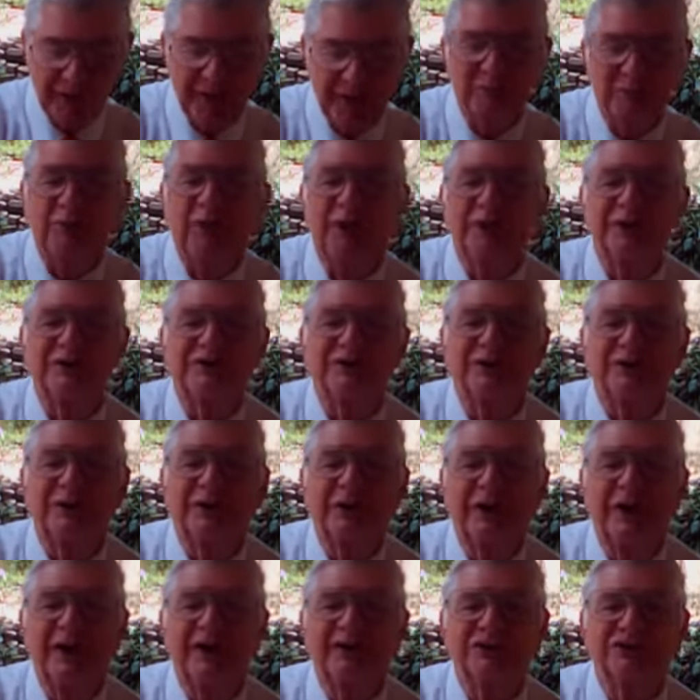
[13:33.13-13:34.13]
at him writing to
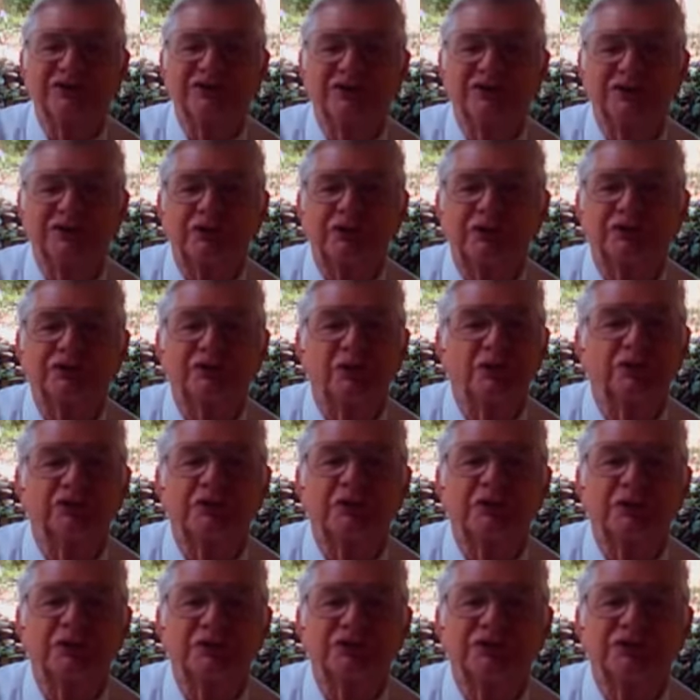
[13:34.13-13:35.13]
the last church,
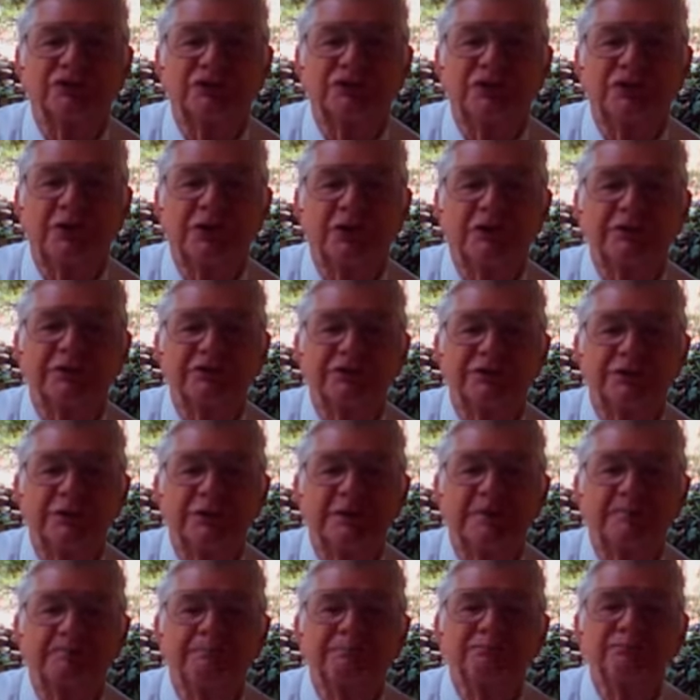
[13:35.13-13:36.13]
Church of
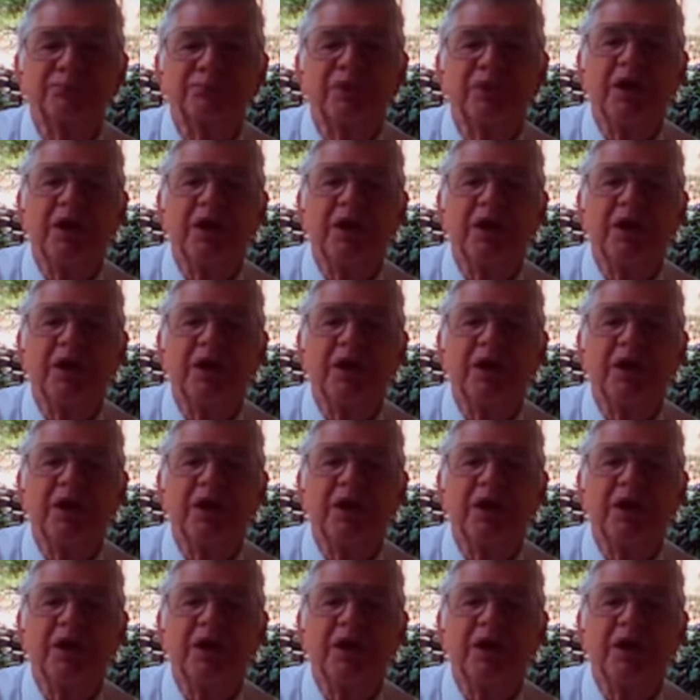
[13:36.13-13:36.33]
Laodicea.